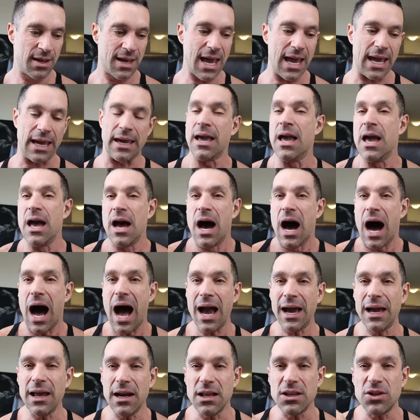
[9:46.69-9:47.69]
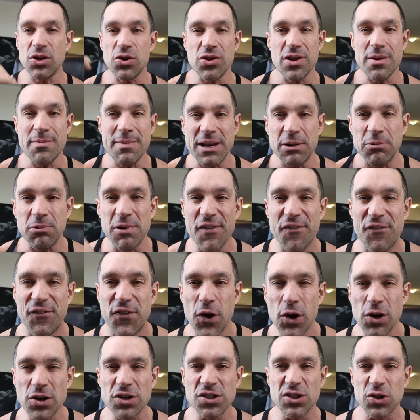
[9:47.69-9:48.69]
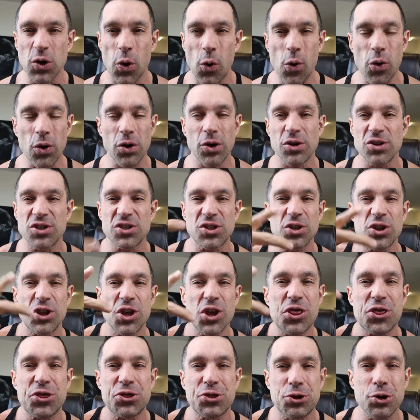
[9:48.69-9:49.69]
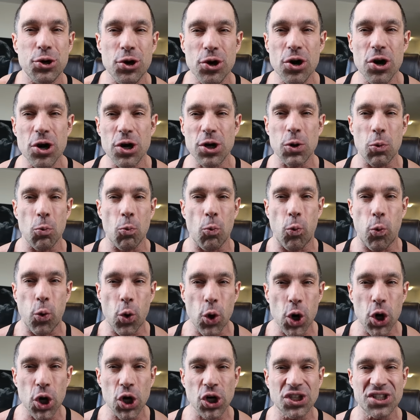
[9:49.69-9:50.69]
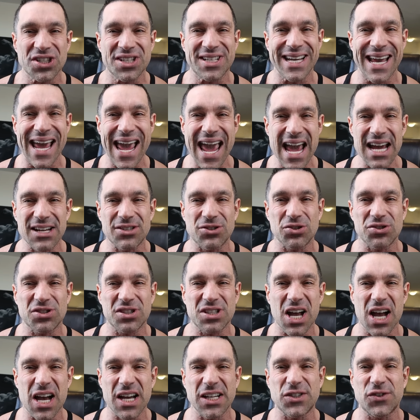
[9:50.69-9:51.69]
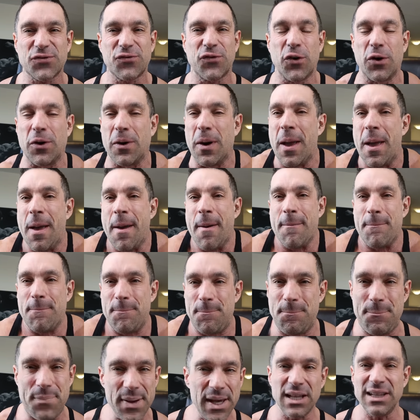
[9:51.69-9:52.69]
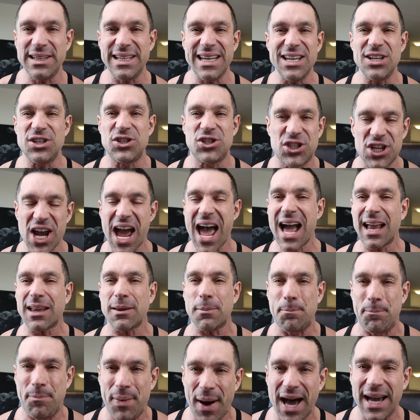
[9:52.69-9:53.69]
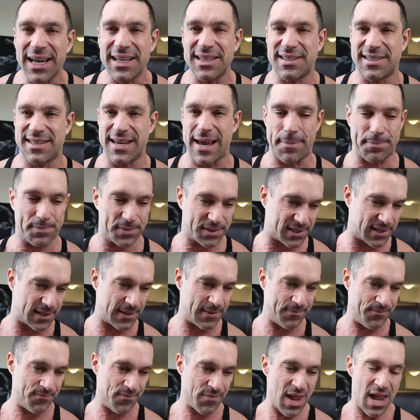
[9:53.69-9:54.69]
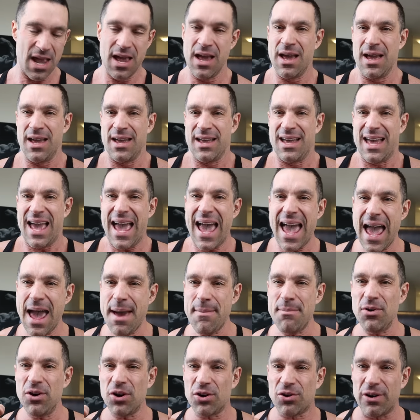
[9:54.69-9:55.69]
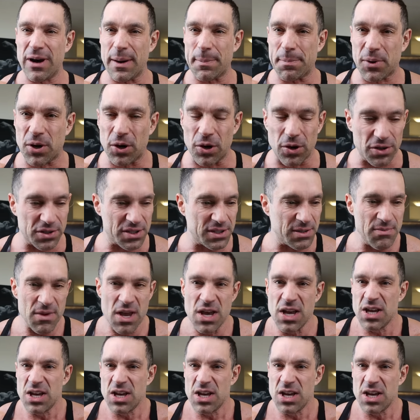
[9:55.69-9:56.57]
Okay, I'm going to do them in reverse order. So the third worst exercise for building jack biceps, hammer grip curls.